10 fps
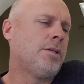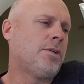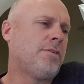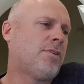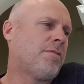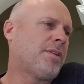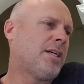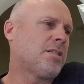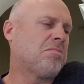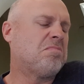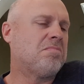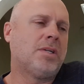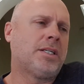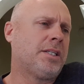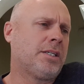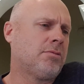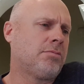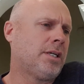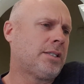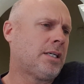35,000. I don't think it'll
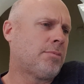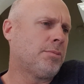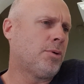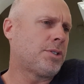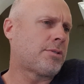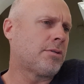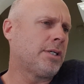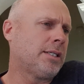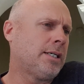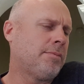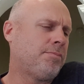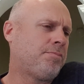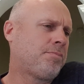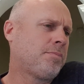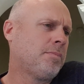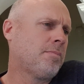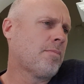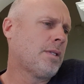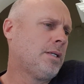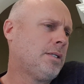get that, but I might struggle to get that.
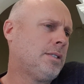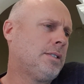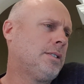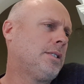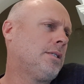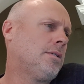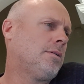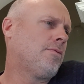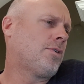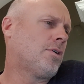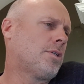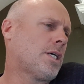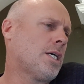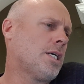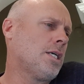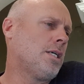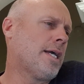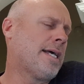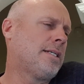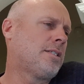And we've got a
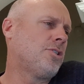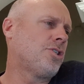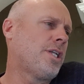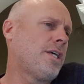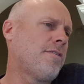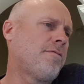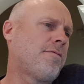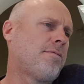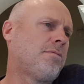Anderson Genève